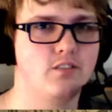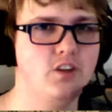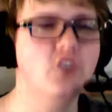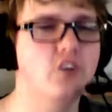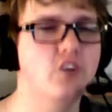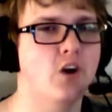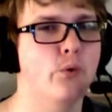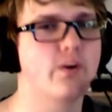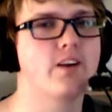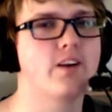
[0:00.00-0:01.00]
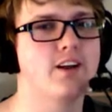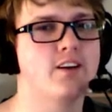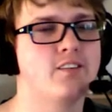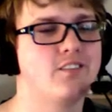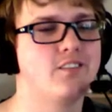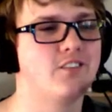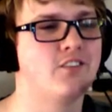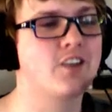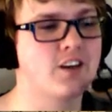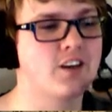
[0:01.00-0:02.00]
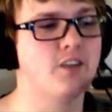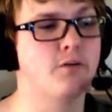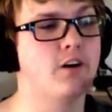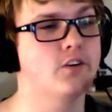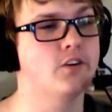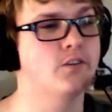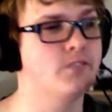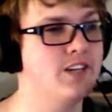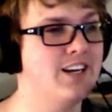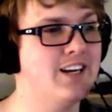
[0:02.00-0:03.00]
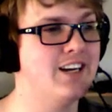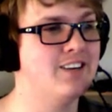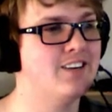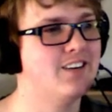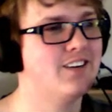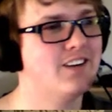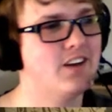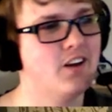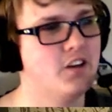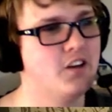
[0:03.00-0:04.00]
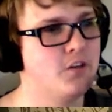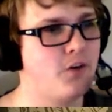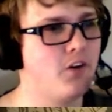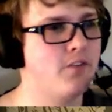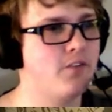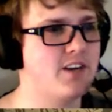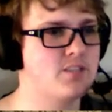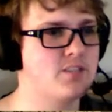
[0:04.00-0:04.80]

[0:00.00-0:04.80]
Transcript: You know we're gonna follow them. Yeah. You follow the masked men